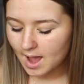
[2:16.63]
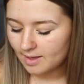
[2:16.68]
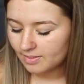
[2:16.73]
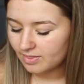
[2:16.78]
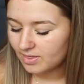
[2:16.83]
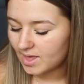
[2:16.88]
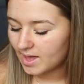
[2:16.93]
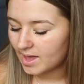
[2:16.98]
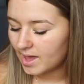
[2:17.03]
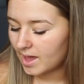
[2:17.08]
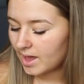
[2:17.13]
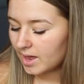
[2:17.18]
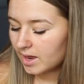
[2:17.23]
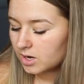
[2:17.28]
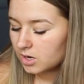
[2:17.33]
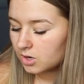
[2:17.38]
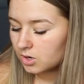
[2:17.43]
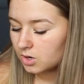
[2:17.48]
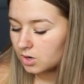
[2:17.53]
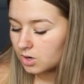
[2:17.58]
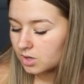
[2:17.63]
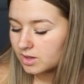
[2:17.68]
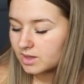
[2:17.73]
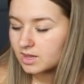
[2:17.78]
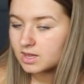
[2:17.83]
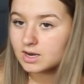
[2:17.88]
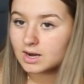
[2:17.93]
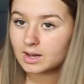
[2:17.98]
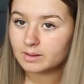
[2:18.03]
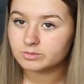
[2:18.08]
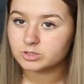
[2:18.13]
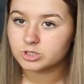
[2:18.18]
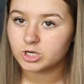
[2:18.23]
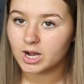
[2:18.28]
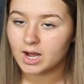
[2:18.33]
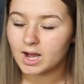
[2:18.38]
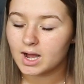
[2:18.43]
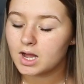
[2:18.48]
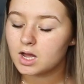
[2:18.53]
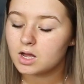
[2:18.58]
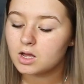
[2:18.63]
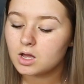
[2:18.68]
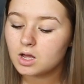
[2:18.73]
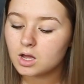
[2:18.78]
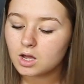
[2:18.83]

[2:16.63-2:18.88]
And then Snapchat.